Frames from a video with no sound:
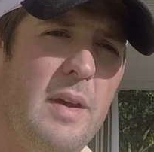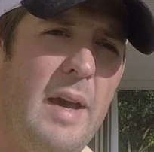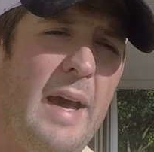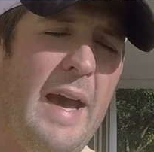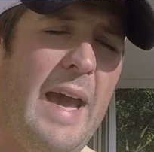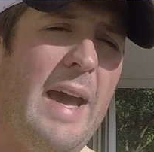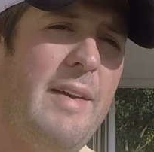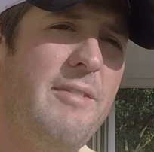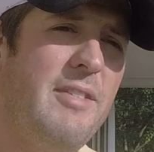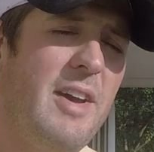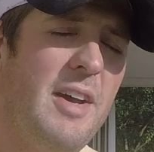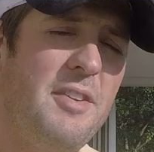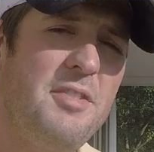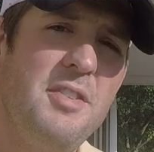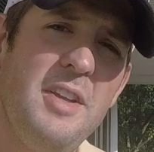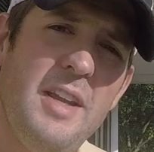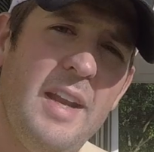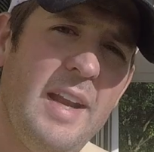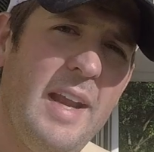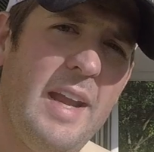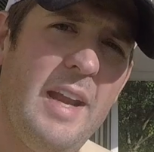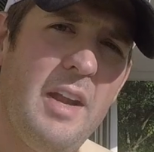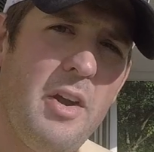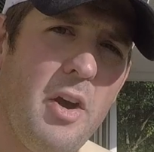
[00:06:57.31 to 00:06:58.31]
I have not seen
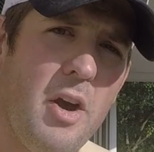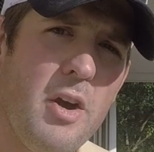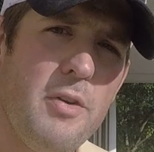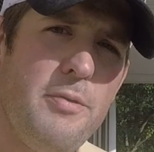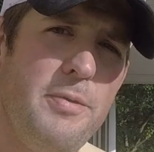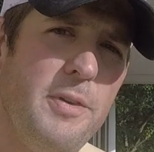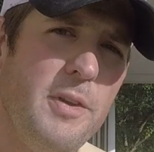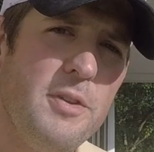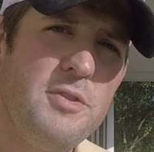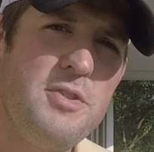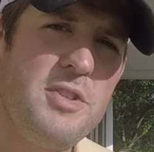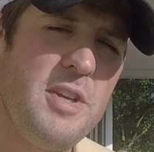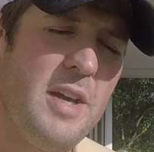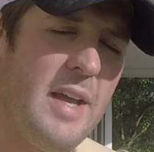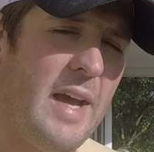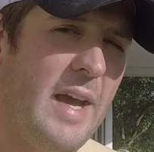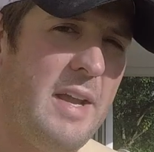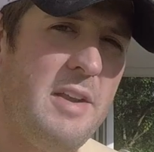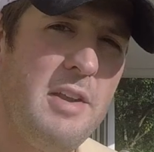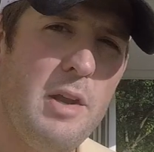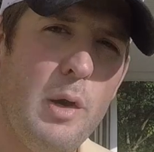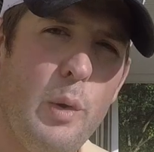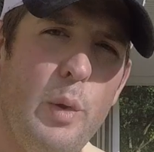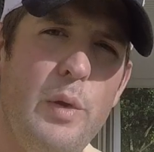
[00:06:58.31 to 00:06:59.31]
any in our fields yet.
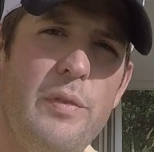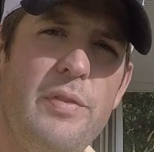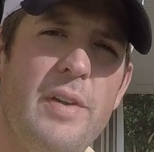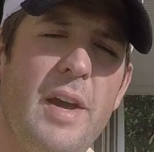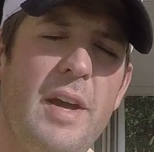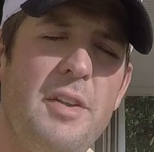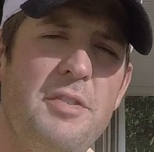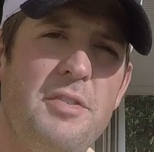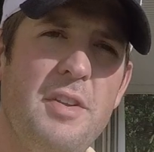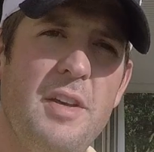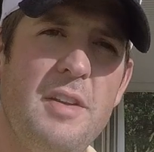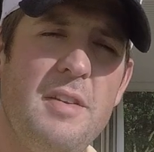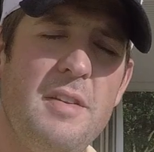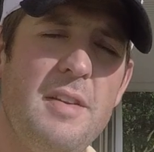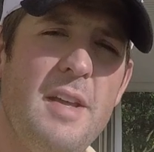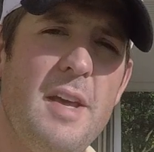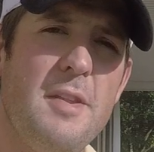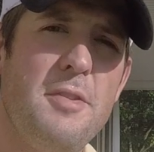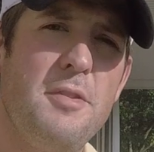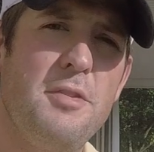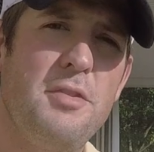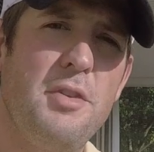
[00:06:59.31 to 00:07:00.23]
I know we've got sudden death in